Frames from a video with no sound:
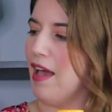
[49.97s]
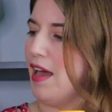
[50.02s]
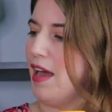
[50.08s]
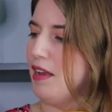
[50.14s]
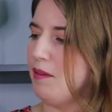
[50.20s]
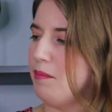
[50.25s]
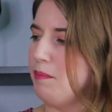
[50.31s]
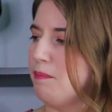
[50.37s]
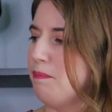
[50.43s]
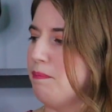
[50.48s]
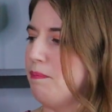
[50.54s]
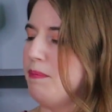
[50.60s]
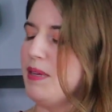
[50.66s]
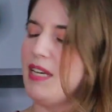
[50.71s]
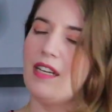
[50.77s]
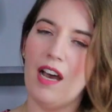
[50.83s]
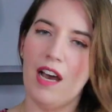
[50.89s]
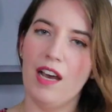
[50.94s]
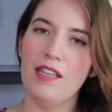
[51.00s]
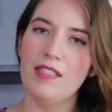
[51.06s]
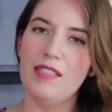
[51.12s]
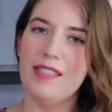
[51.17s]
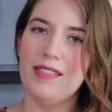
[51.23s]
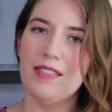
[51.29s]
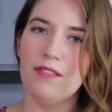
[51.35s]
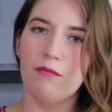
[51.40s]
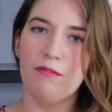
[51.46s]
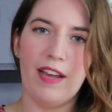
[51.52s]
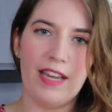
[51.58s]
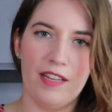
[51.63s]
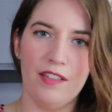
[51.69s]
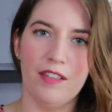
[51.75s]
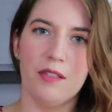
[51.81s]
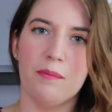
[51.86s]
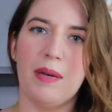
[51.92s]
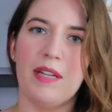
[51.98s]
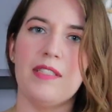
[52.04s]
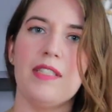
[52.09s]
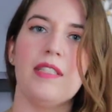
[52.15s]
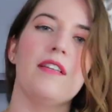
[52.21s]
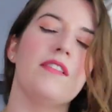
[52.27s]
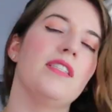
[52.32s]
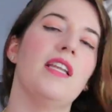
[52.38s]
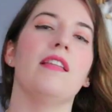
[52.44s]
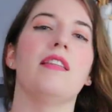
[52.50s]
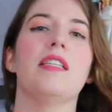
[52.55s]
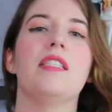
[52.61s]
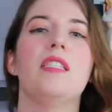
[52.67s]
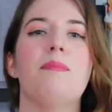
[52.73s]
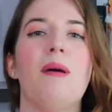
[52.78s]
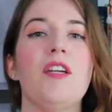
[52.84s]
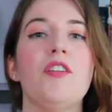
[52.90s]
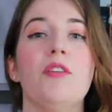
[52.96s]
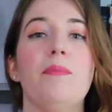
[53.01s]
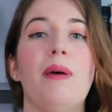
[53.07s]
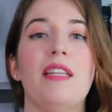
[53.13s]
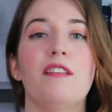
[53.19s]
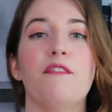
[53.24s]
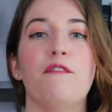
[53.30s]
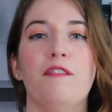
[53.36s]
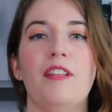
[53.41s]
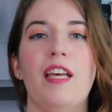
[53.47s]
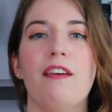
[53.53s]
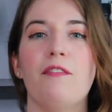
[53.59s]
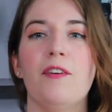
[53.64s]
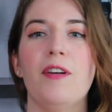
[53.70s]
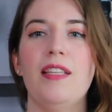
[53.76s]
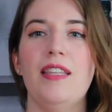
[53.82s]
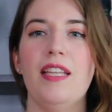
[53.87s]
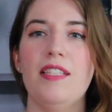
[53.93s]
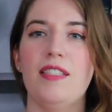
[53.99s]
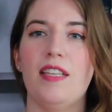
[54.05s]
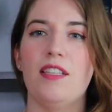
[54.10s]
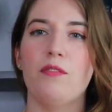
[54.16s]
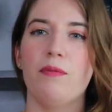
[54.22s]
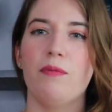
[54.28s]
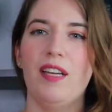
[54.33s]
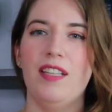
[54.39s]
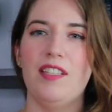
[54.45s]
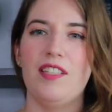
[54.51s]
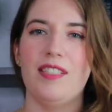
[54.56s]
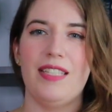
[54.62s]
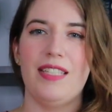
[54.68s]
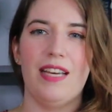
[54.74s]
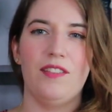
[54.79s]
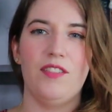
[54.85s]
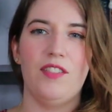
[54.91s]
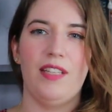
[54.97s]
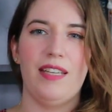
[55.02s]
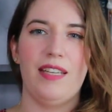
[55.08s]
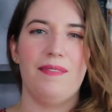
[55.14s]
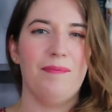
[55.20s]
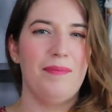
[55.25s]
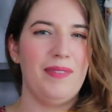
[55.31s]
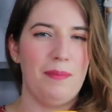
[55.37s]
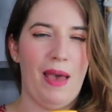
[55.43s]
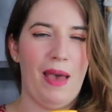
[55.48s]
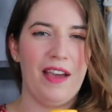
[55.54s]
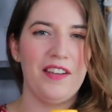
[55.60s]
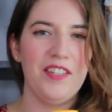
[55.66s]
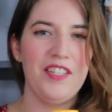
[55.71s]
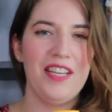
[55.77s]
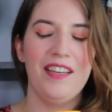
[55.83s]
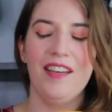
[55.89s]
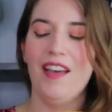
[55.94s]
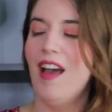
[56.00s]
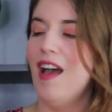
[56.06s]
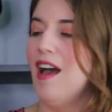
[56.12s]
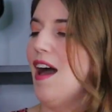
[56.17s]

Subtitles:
And because it's regular Bundy, there's nothing special about the flavor in this. It's really just down to like the packaging.